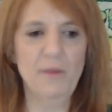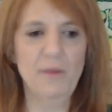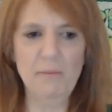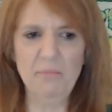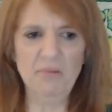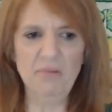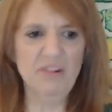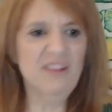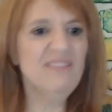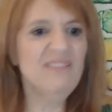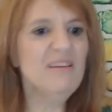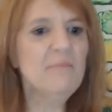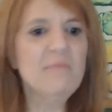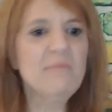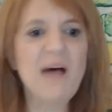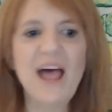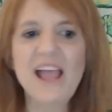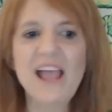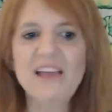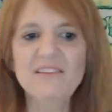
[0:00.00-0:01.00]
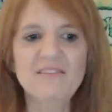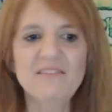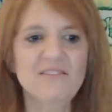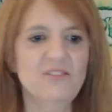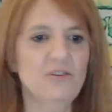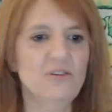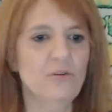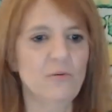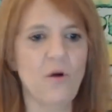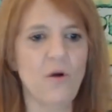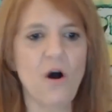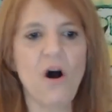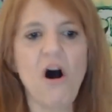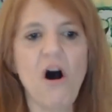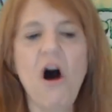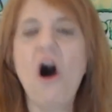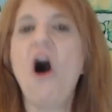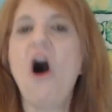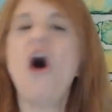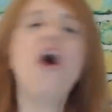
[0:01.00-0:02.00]
implicit bias to
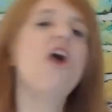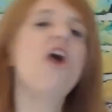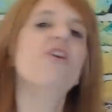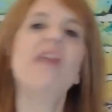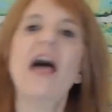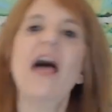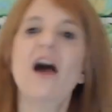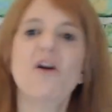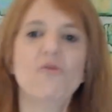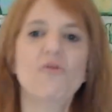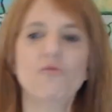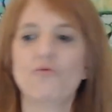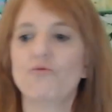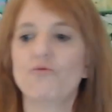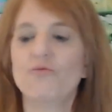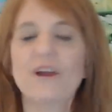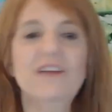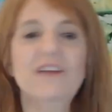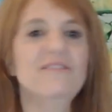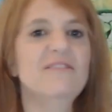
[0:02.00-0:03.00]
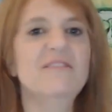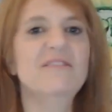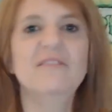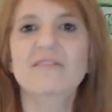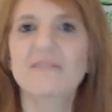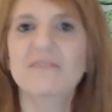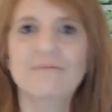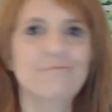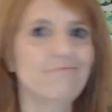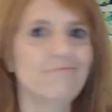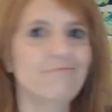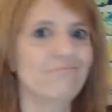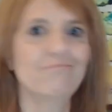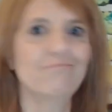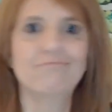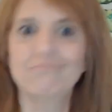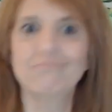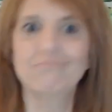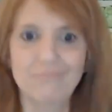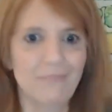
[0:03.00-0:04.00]
all out racist,
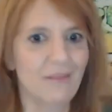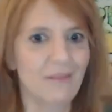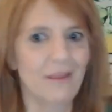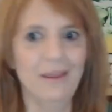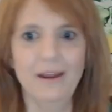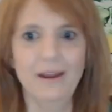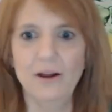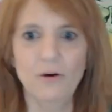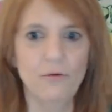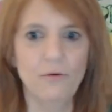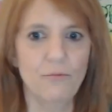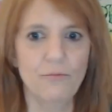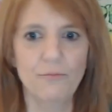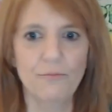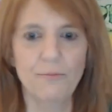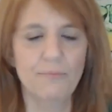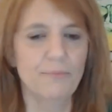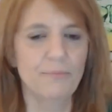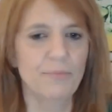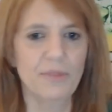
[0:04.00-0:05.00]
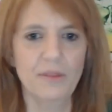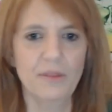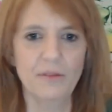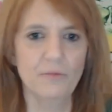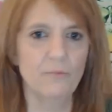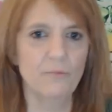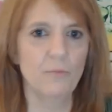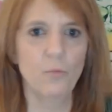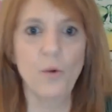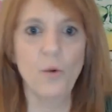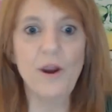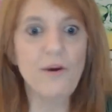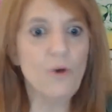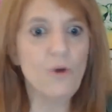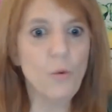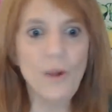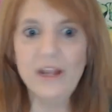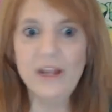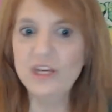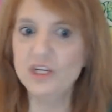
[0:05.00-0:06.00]
you know, wearing a
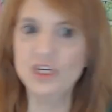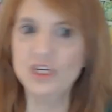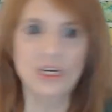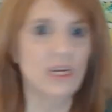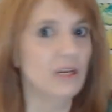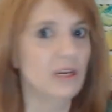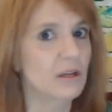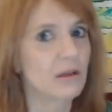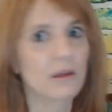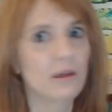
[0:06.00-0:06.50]
white sheet.